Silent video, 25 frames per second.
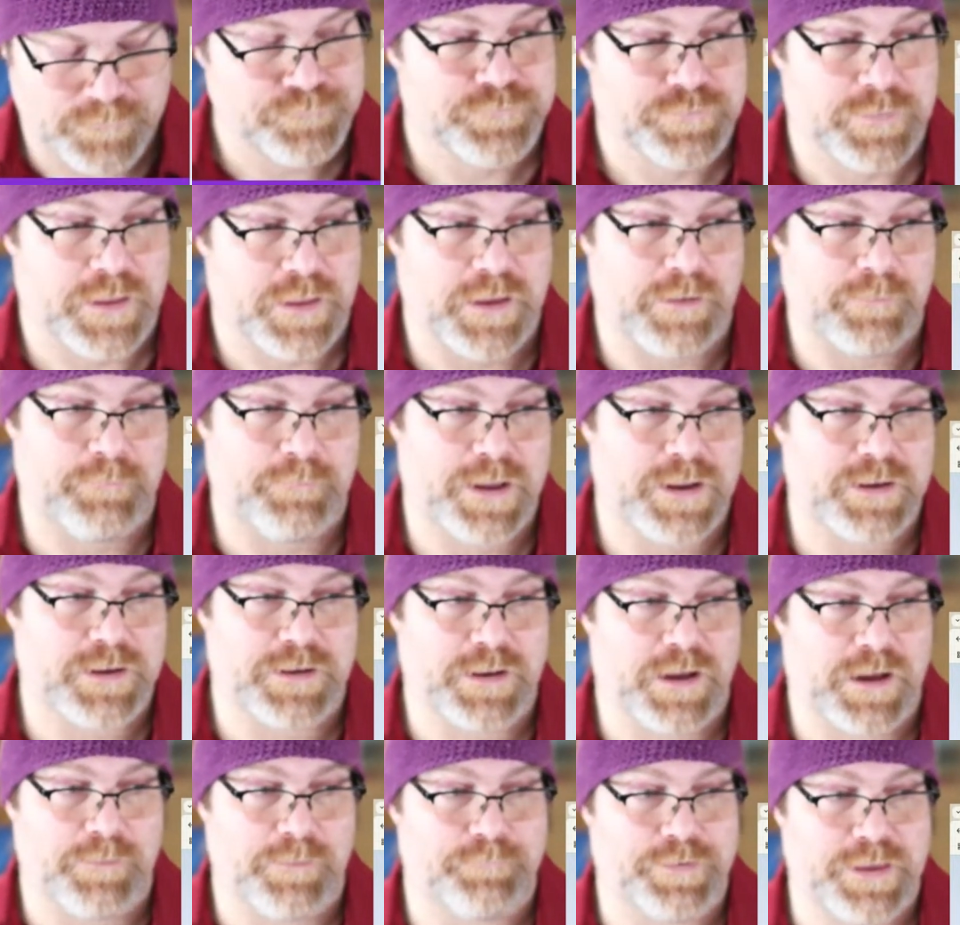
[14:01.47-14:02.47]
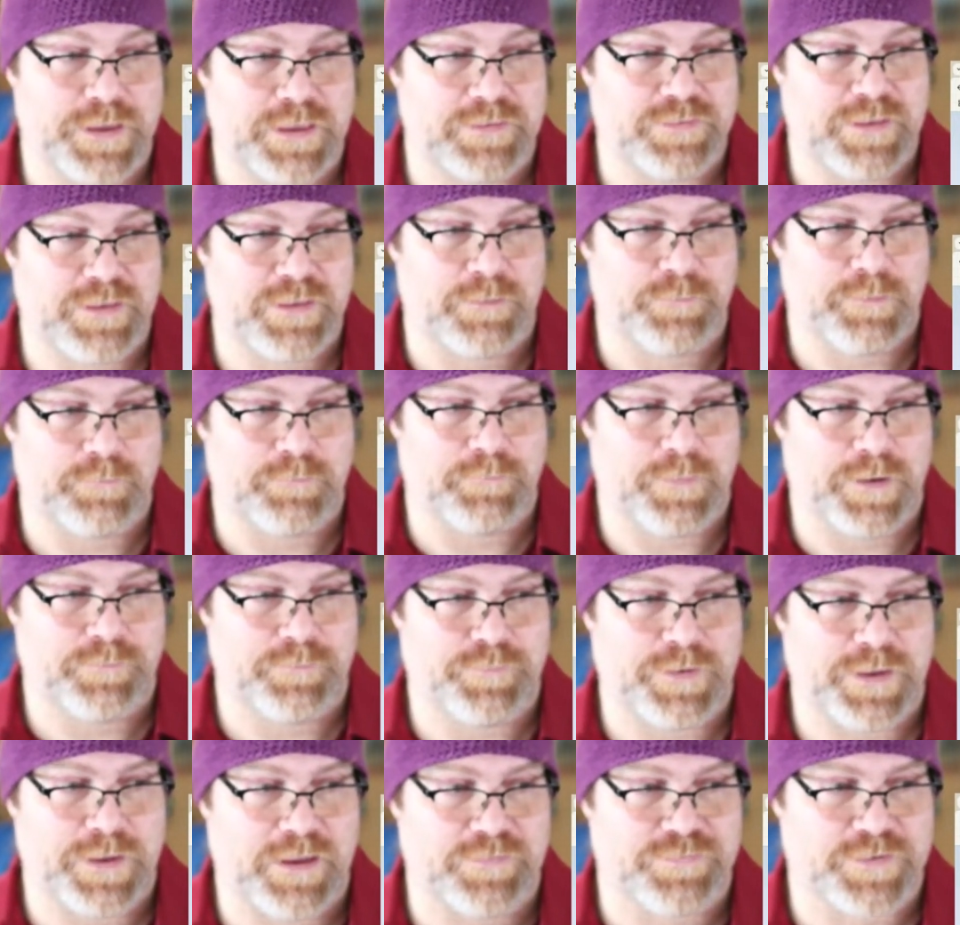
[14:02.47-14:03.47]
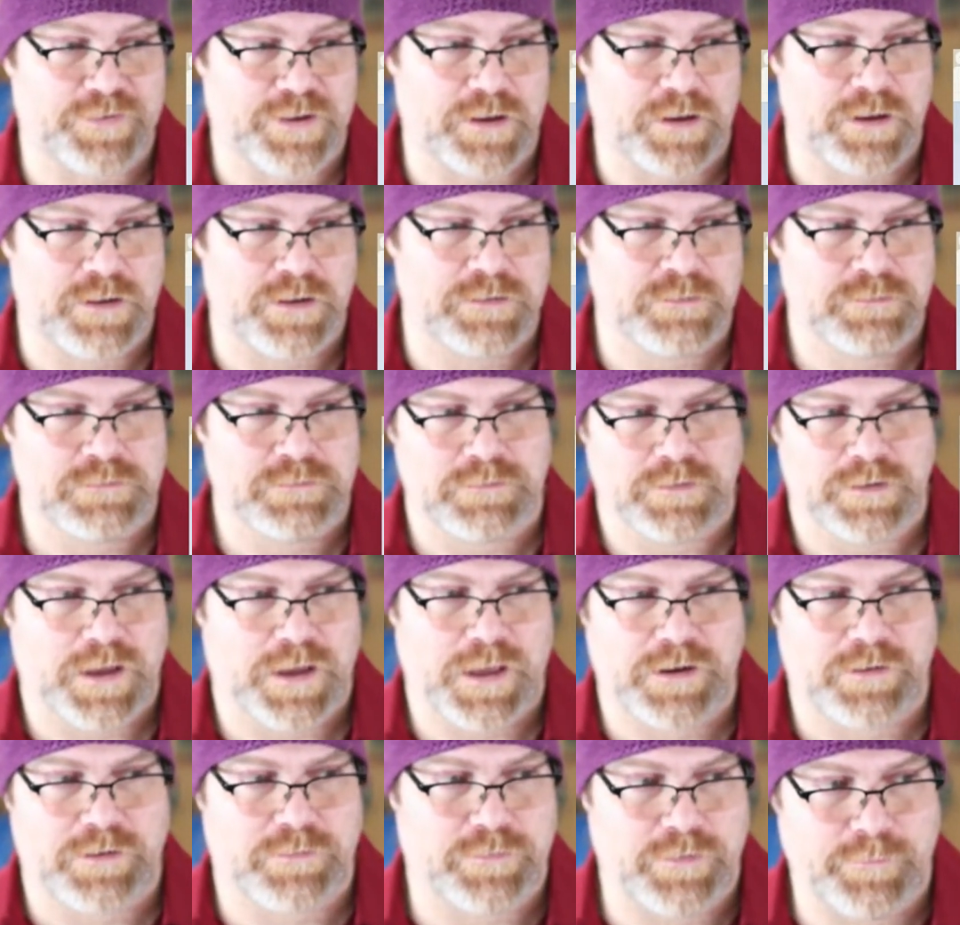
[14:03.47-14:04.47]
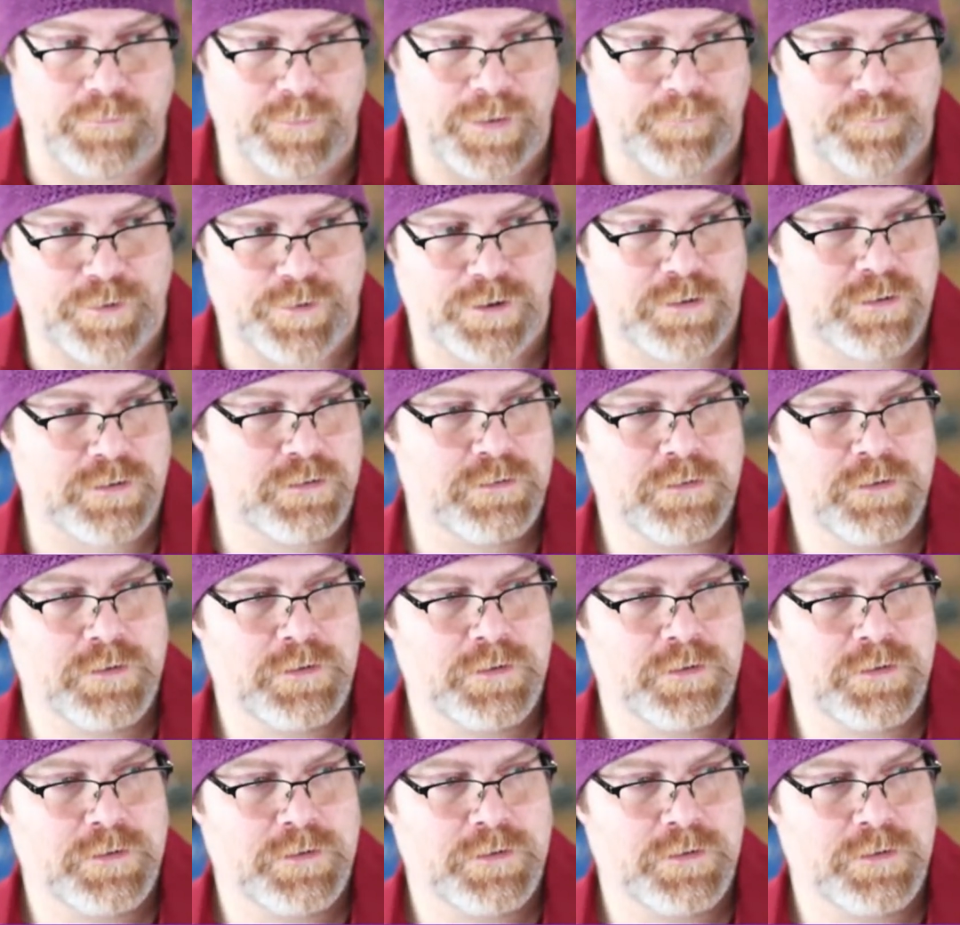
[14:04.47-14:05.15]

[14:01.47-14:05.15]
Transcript: It might not be them. It might be Ethicon. I don't remember.